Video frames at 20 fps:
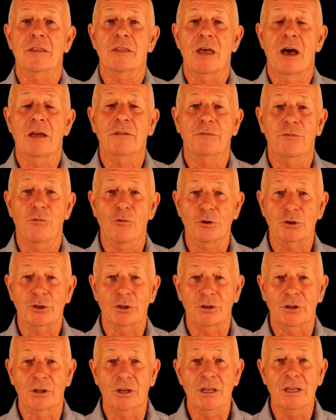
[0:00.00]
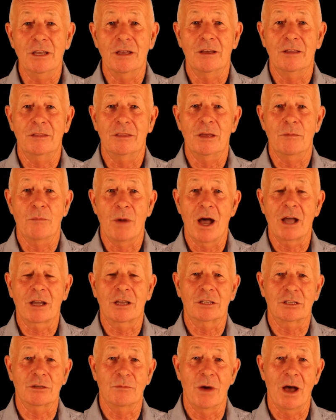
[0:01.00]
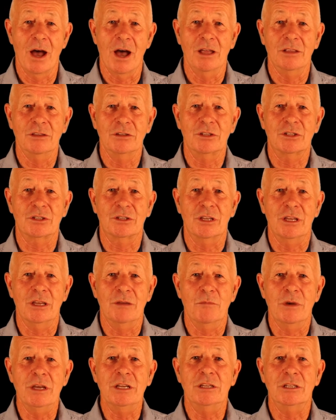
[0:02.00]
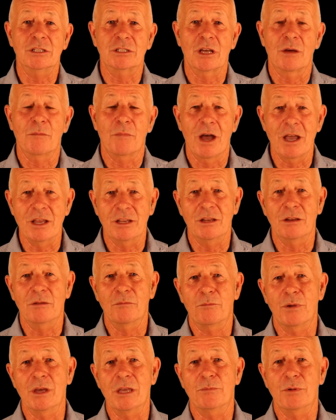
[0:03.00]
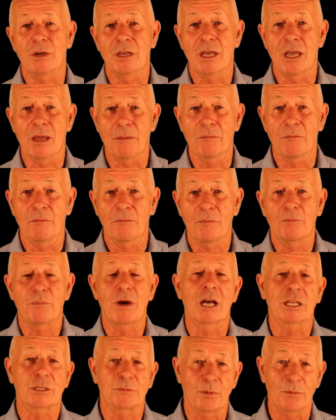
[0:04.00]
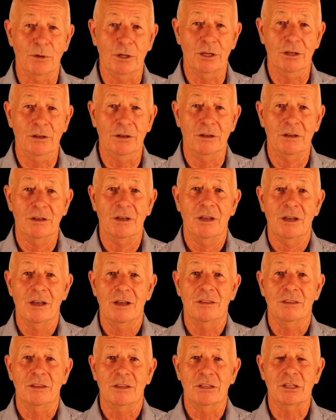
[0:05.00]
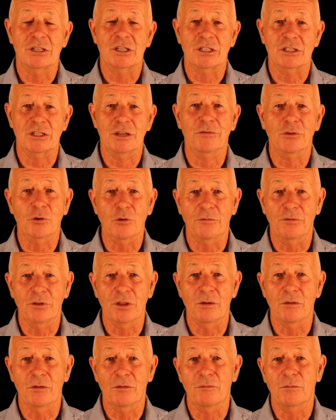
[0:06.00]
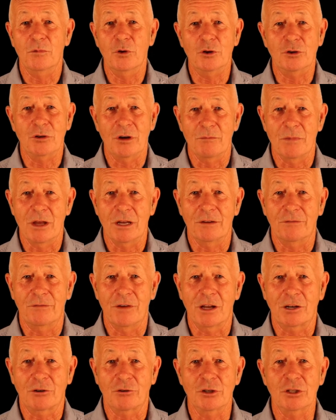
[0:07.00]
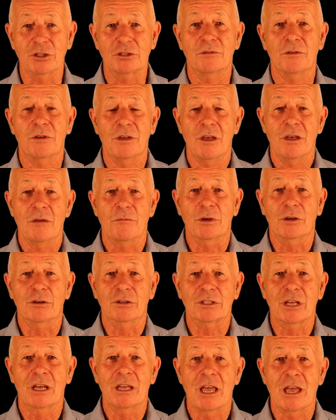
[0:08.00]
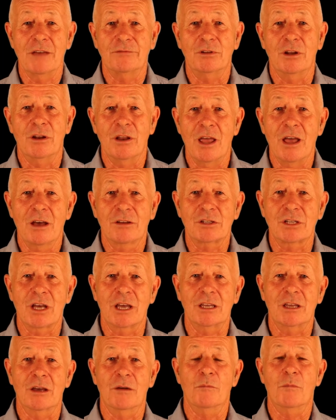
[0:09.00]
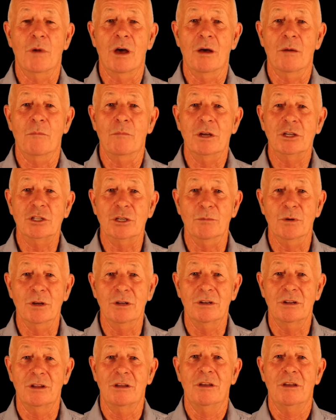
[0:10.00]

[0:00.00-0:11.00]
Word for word: Unfortunately, their market demands the meters are made in ppm, parts per million. This is difficult for the nutrient manufacturers because they have to now take a, a measurement